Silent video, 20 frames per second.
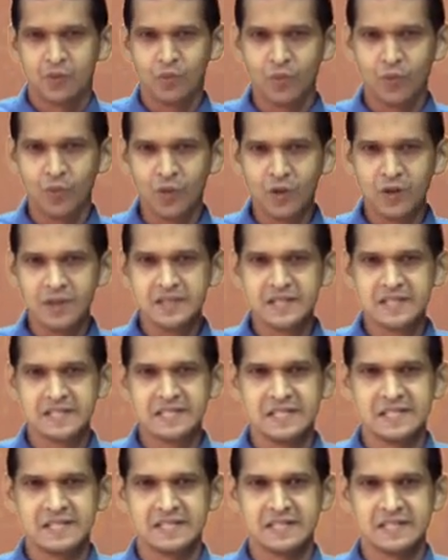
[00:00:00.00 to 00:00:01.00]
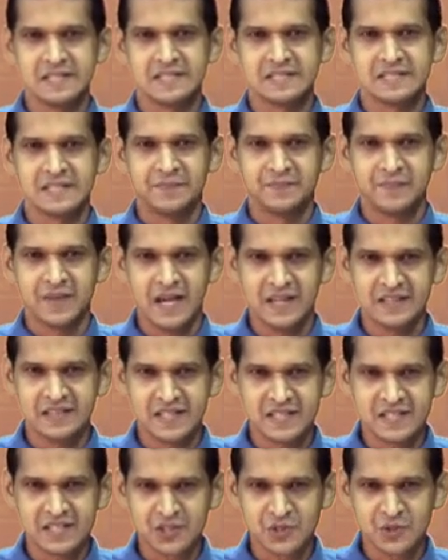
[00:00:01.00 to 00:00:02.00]
All the teachers and
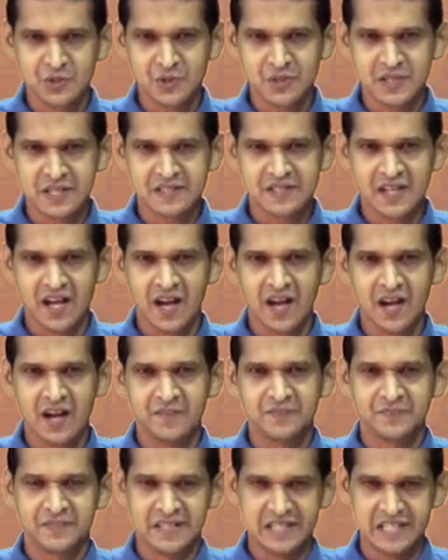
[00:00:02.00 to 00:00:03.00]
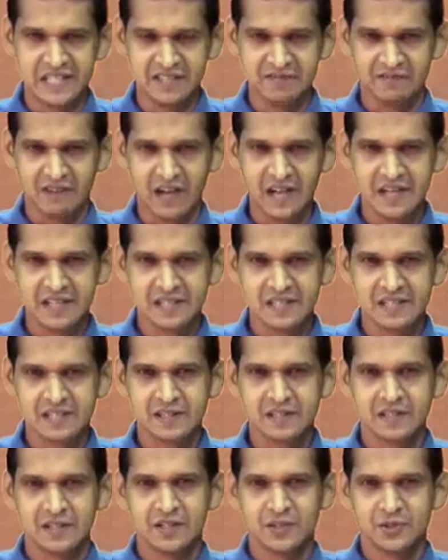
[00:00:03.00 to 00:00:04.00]
the students are
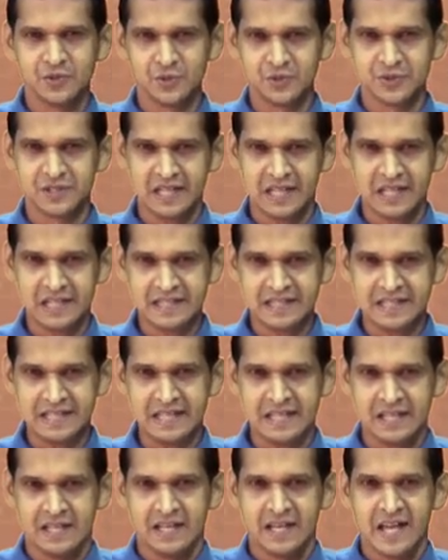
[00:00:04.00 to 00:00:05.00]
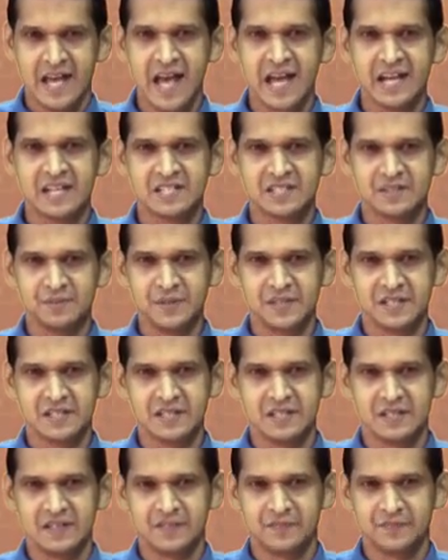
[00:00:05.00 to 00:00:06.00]
invited to see the
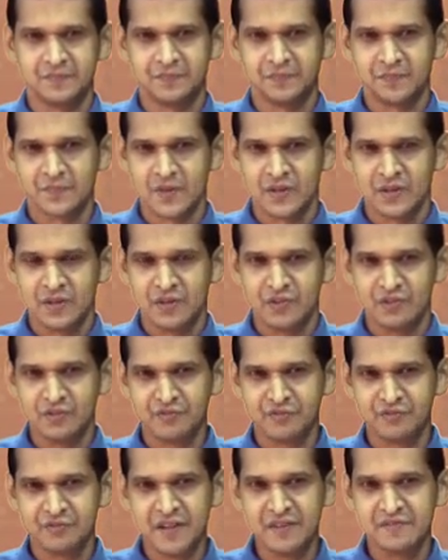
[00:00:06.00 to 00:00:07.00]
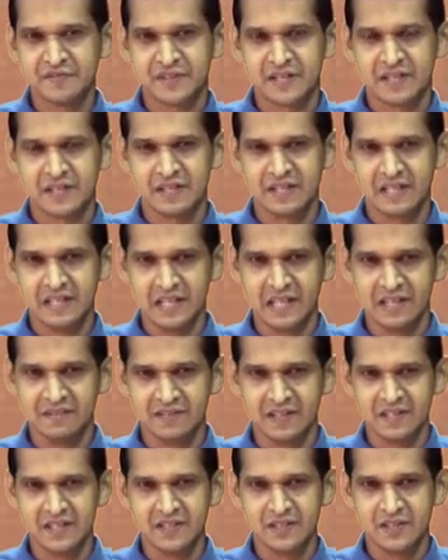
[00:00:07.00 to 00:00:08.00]
exhibition. 5th
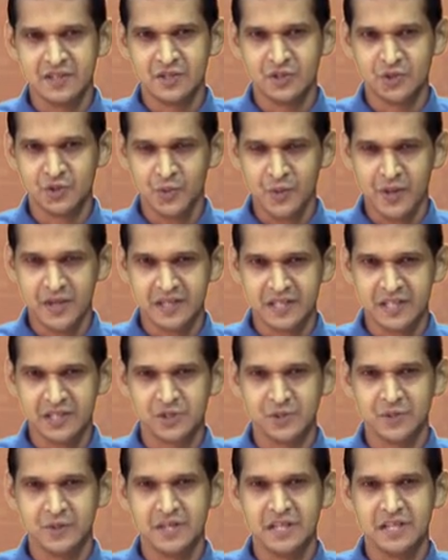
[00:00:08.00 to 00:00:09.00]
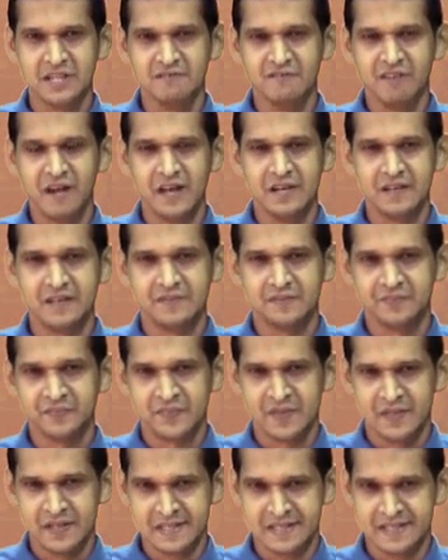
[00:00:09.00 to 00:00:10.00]
11/2021.
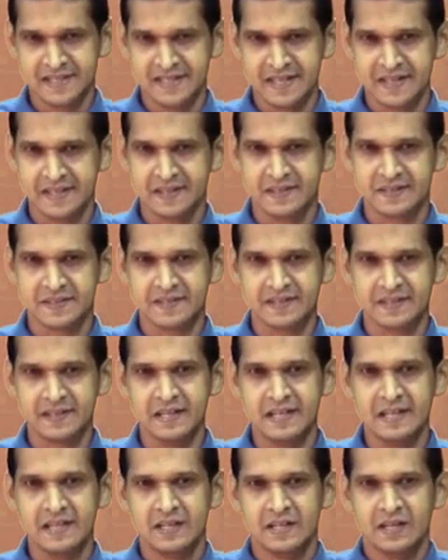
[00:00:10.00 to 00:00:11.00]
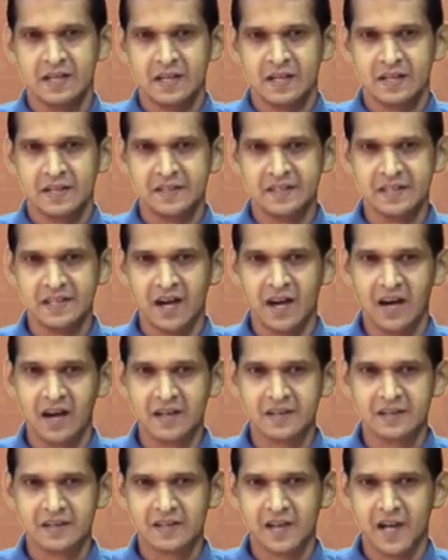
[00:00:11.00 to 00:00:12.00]
Secretary, the
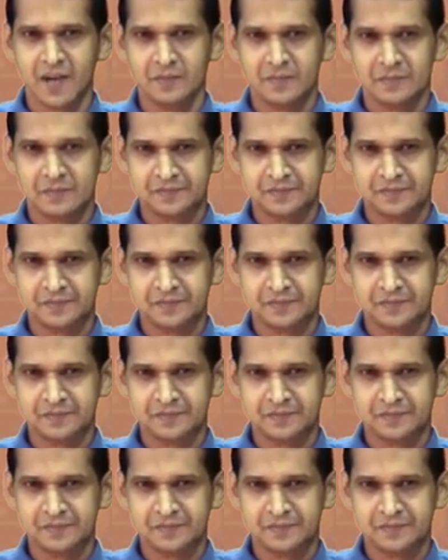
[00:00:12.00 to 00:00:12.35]
Art Club.